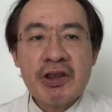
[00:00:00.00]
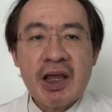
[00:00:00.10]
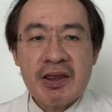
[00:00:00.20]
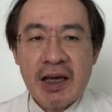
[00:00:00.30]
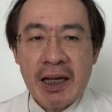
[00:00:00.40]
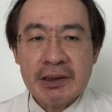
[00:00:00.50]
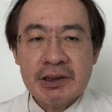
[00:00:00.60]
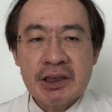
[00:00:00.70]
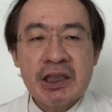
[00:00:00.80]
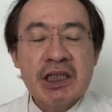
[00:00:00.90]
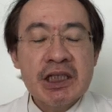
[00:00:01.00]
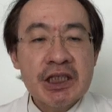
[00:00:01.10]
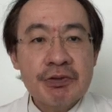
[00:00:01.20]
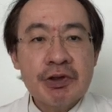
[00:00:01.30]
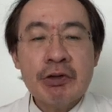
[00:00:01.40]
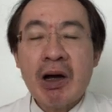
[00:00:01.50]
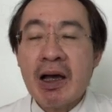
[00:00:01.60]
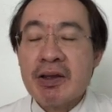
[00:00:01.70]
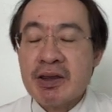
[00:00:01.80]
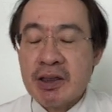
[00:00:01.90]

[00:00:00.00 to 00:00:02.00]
that, if you are